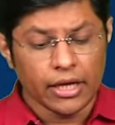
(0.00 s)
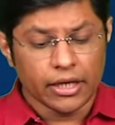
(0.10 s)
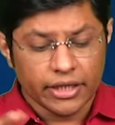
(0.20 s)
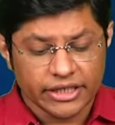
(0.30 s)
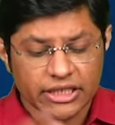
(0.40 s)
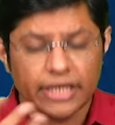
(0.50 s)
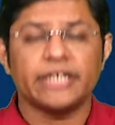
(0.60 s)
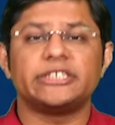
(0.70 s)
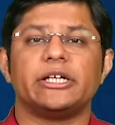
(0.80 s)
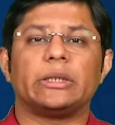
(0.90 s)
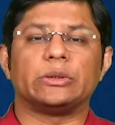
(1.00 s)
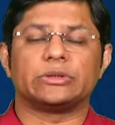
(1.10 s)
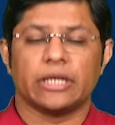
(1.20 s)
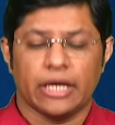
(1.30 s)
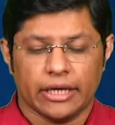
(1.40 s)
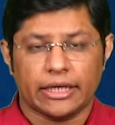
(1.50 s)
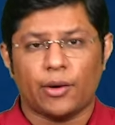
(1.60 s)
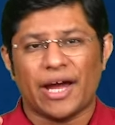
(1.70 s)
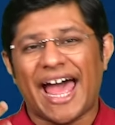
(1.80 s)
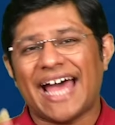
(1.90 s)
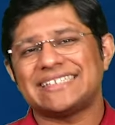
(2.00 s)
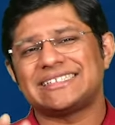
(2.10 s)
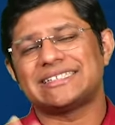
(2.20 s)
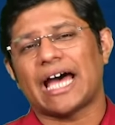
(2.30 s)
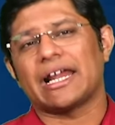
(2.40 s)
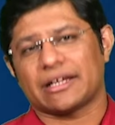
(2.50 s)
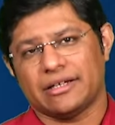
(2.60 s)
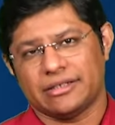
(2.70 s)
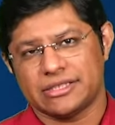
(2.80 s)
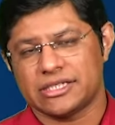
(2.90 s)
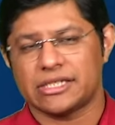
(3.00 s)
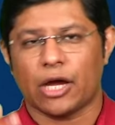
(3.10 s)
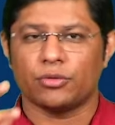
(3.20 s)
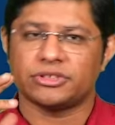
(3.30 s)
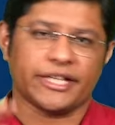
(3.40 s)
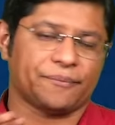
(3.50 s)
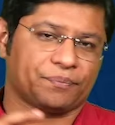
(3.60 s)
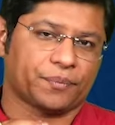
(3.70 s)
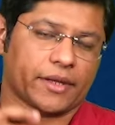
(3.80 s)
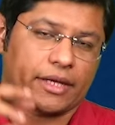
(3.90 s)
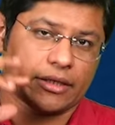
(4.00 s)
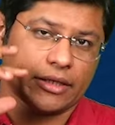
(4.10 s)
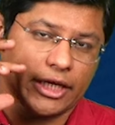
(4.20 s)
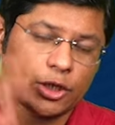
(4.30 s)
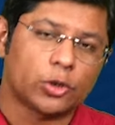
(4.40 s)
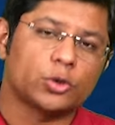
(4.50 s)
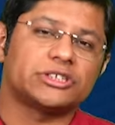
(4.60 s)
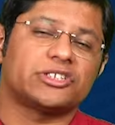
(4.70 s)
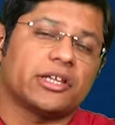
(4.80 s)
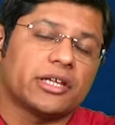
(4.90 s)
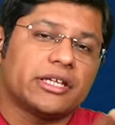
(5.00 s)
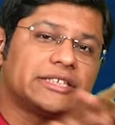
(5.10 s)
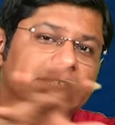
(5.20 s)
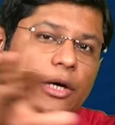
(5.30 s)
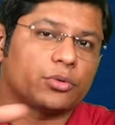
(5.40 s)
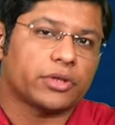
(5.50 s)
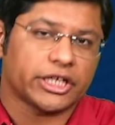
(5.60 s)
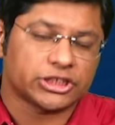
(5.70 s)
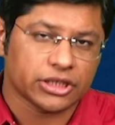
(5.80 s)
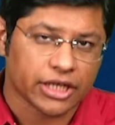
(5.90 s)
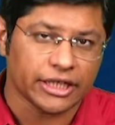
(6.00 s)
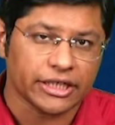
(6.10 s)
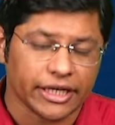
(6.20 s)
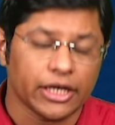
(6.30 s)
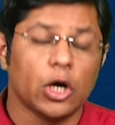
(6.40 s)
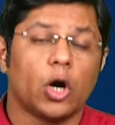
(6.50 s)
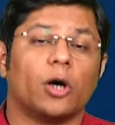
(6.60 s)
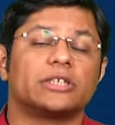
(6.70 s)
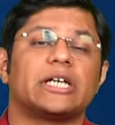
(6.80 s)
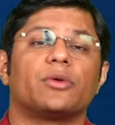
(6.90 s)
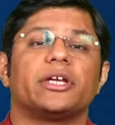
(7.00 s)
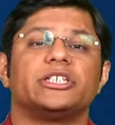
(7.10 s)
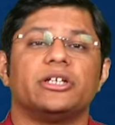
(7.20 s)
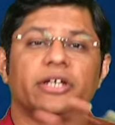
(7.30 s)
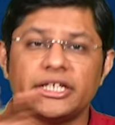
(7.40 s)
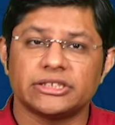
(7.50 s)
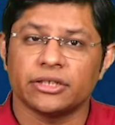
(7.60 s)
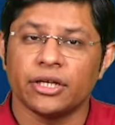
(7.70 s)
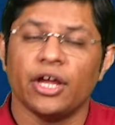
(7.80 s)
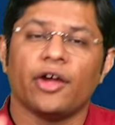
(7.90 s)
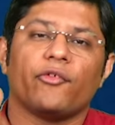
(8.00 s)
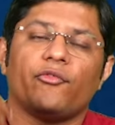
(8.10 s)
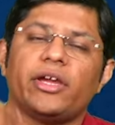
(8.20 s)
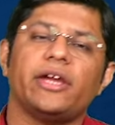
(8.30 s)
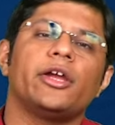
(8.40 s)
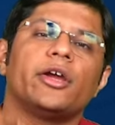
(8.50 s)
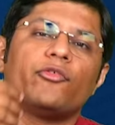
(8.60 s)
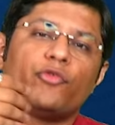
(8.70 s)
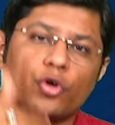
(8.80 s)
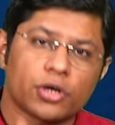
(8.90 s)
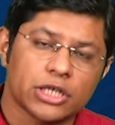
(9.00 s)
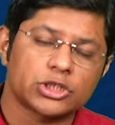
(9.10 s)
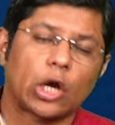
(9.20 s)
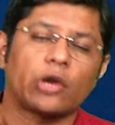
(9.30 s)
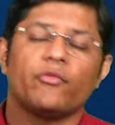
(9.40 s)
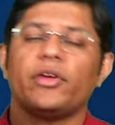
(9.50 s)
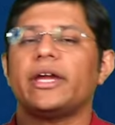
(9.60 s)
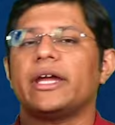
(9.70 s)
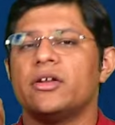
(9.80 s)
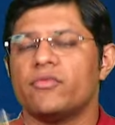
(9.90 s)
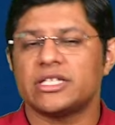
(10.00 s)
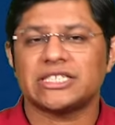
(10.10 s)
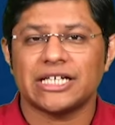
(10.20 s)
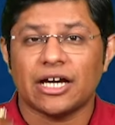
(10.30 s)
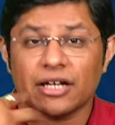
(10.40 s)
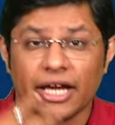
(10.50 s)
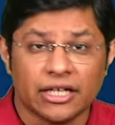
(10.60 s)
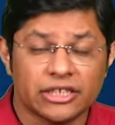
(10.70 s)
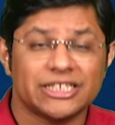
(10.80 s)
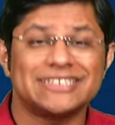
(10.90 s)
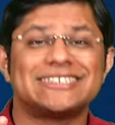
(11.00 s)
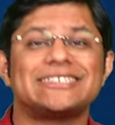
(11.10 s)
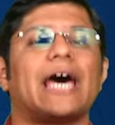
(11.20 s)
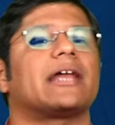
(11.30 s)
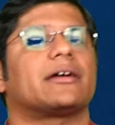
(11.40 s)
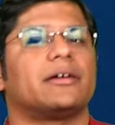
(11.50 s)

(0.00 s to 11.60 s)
Regional initiatives. Now, as SAARC, now see, in order to strengthen the South Asian country or South Asian region, we focus or we invested our energy in SAARC.